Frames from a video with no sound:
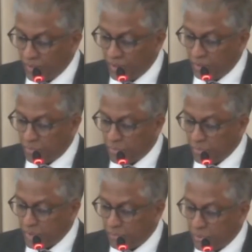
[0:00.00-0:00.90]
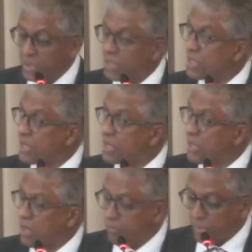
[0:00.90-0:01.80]
The predecessor
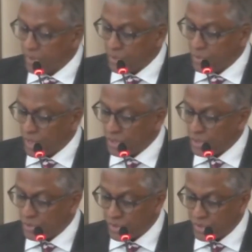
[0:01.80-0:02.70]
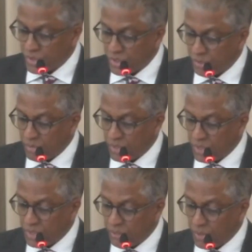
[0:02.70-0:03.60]
company's registry system in
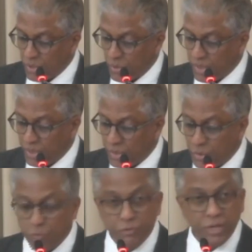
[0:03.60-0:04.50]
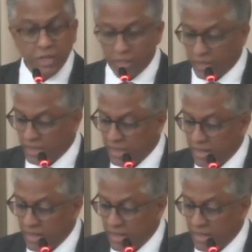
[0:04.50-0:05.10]
December 22 failed,